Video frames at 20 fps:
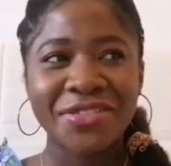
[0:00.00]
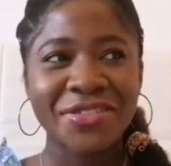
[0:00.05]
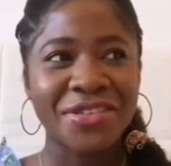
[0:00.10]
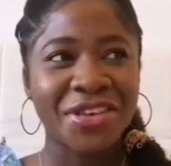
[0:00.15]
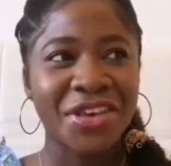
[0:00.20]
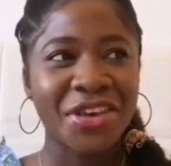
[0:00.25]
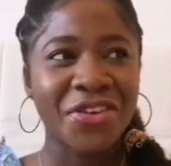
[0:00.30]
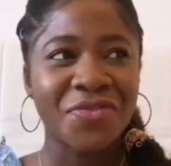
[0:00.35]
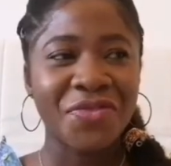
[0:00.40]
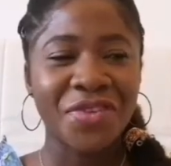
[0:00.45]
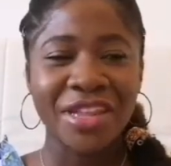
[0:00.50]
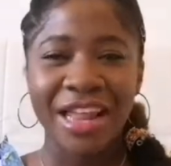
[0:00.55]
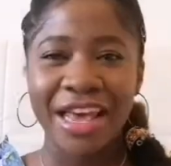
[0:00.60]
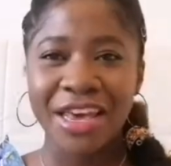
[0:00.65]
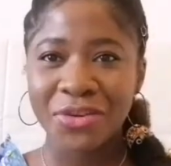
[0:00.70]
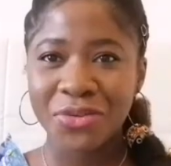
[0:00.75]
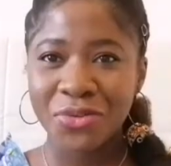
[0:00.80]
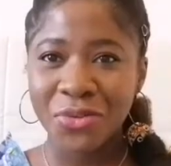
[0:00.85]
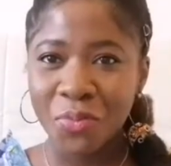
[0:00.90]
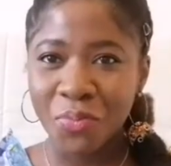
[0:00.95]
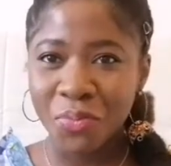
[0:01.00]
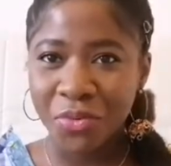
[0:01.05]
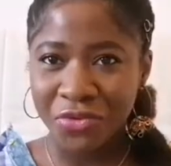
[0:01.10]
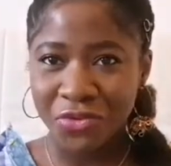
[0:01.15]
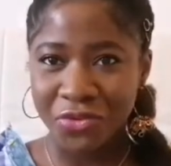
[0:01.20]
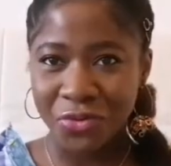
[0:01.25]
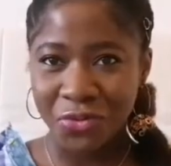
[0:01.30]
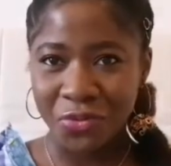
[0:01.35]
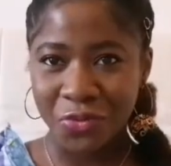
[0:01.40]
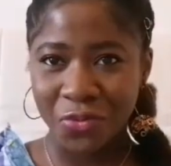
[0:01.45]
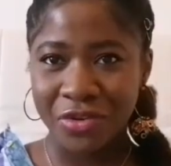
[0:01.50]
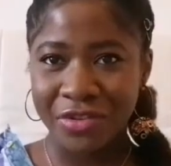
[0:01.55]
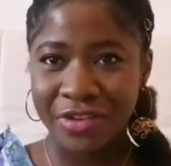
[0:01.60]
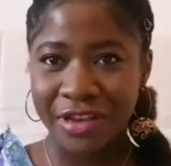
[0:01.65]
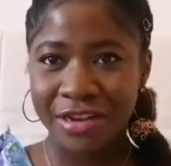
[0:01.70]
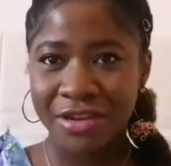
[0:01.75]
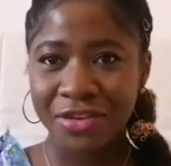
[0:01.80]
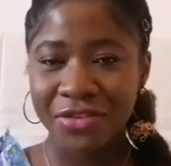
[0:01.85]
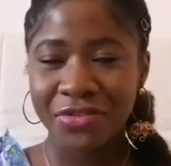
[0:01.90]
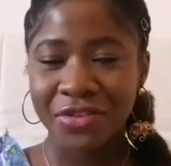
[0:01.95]
they used to give me like you know bottled
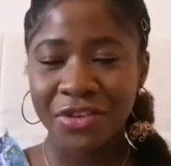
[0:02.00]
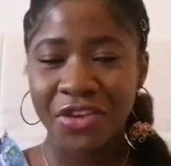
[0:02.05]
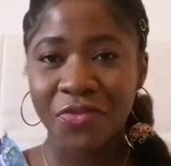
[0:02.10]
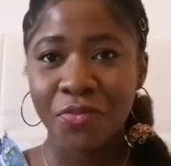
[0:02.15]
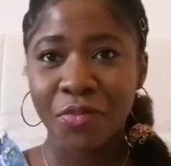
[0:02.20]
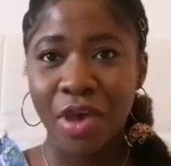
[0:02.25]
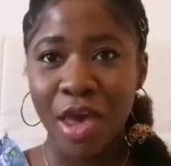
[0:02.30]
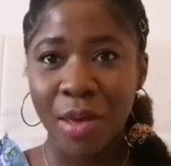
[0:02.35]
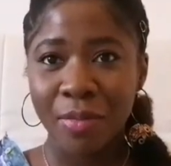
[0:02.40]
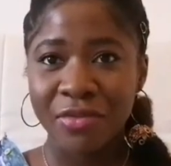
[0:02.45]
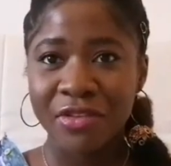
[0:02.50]
water. They used to give me